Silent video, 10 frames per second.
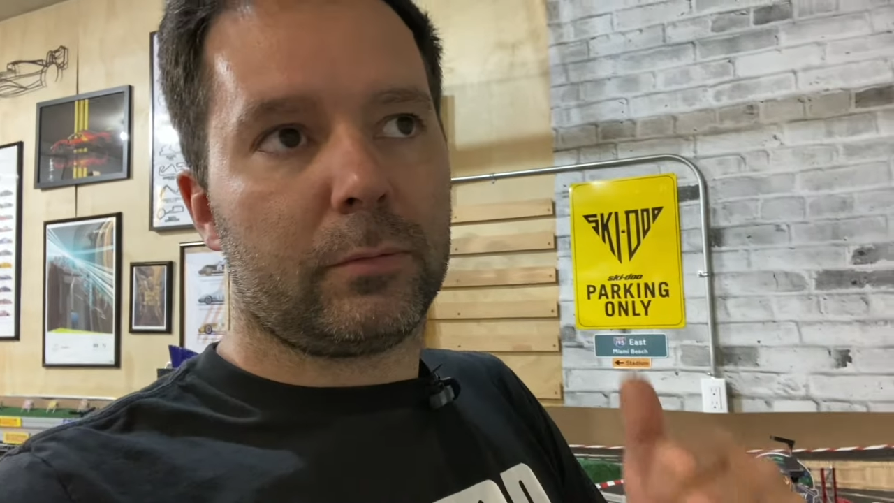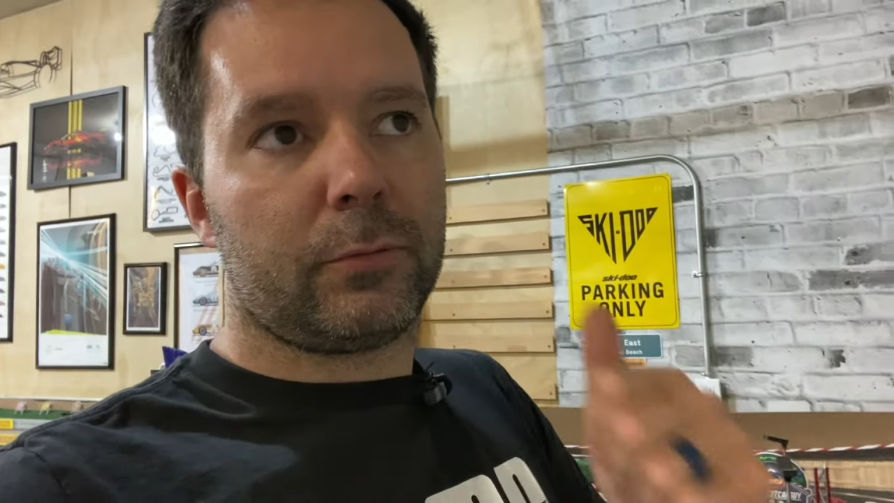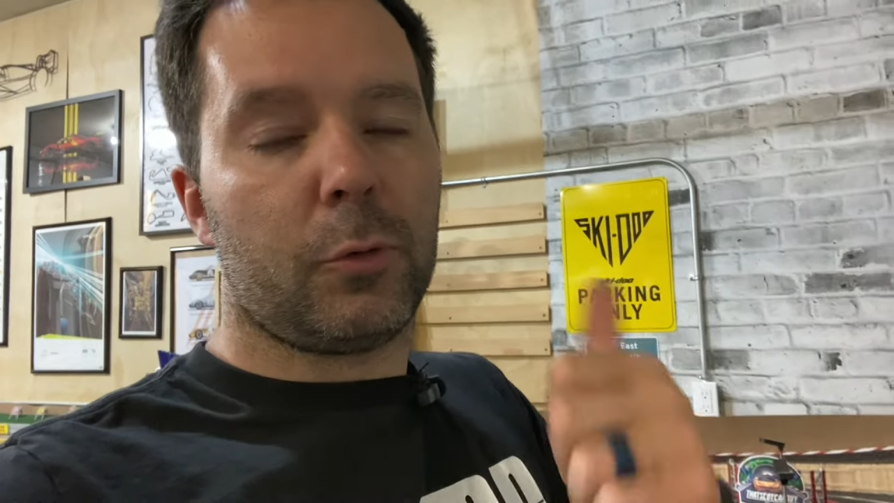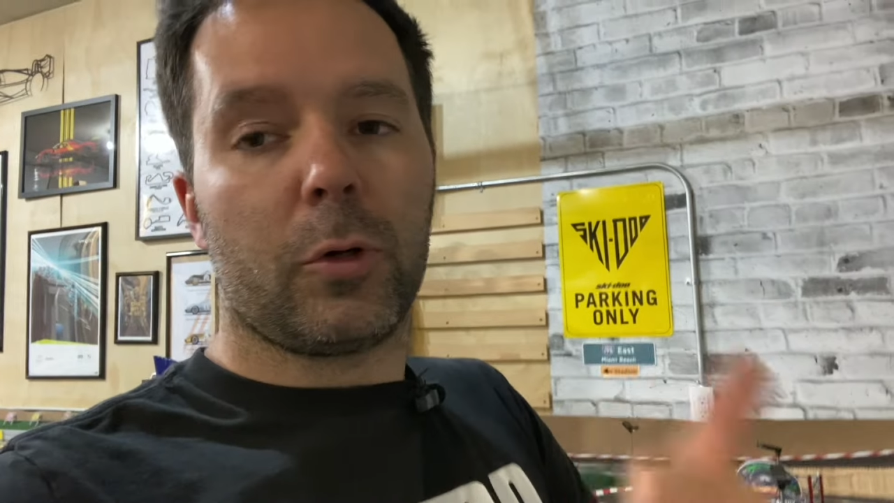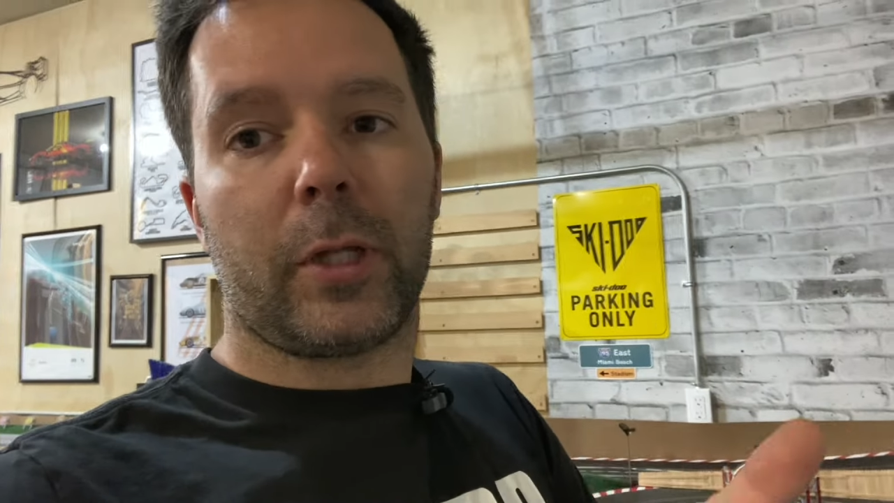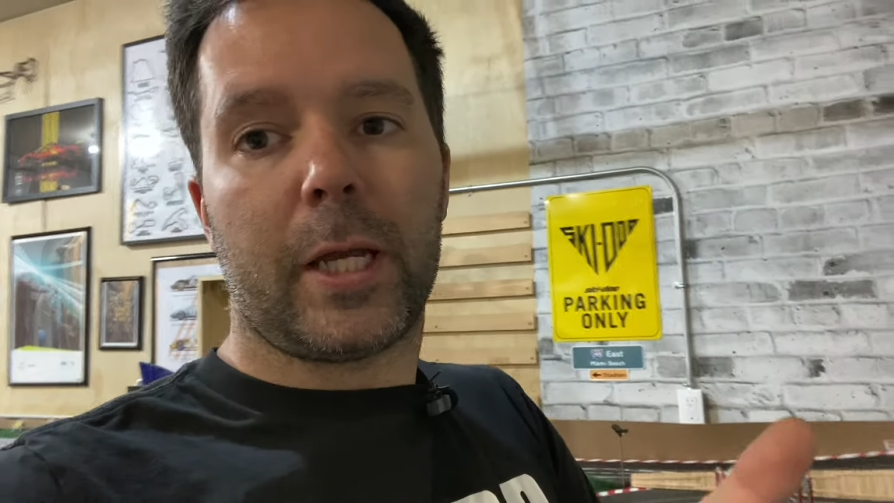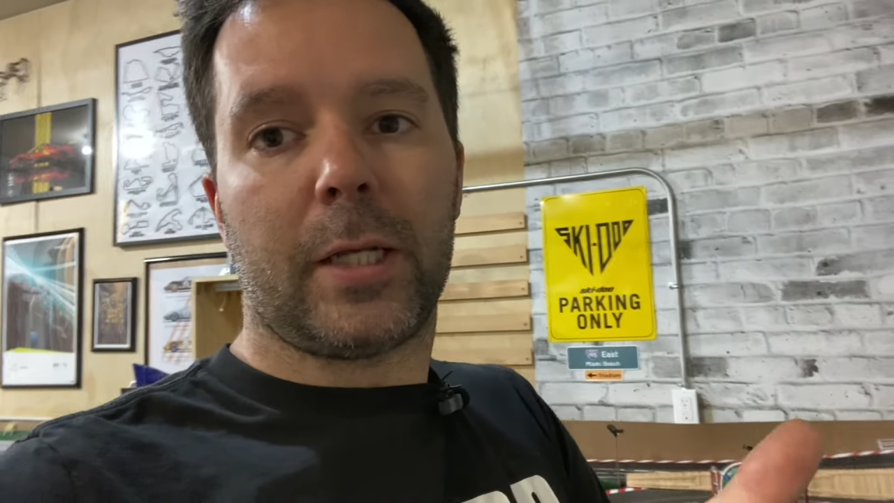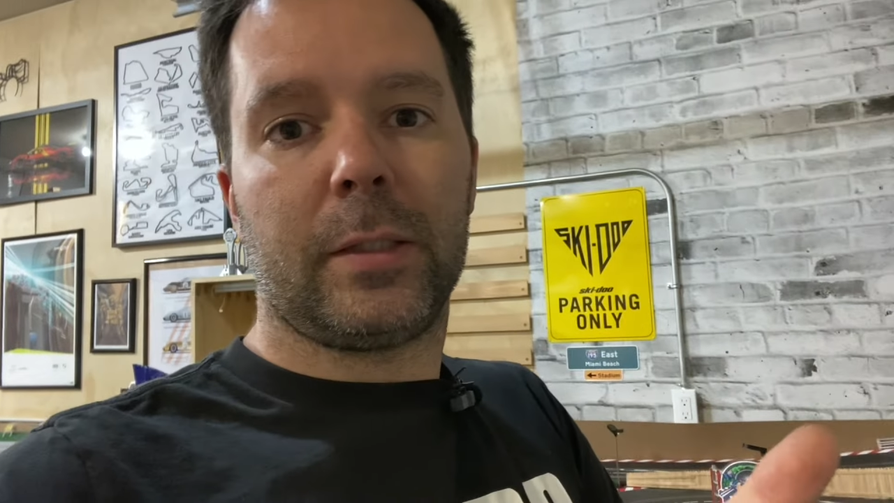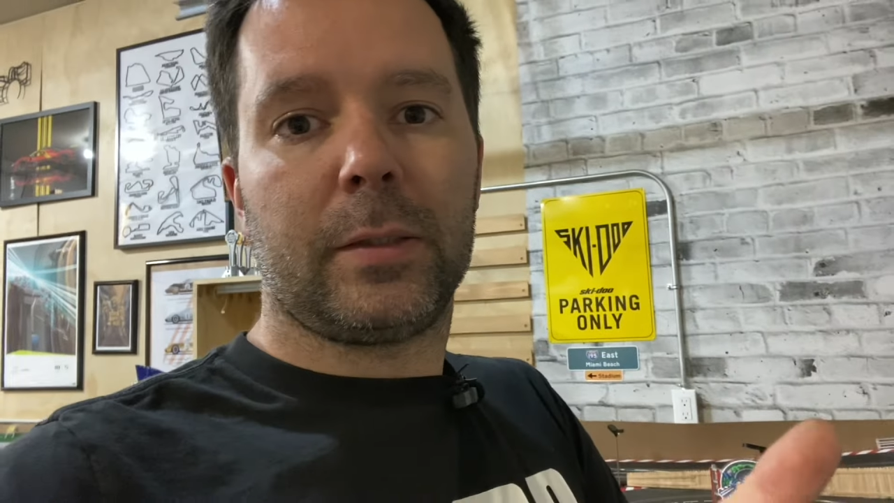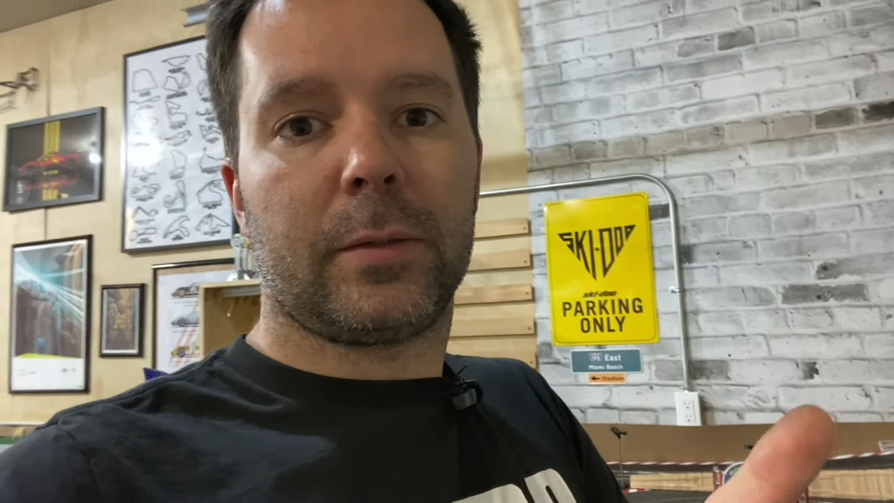
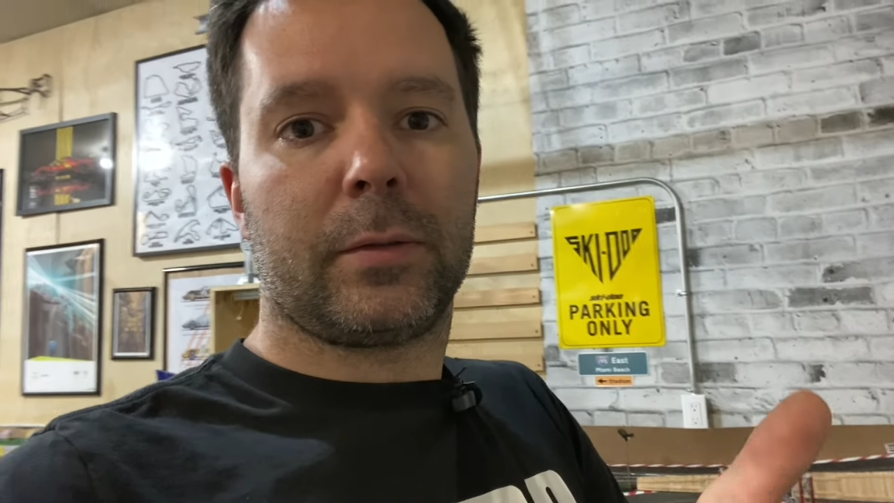4-lane,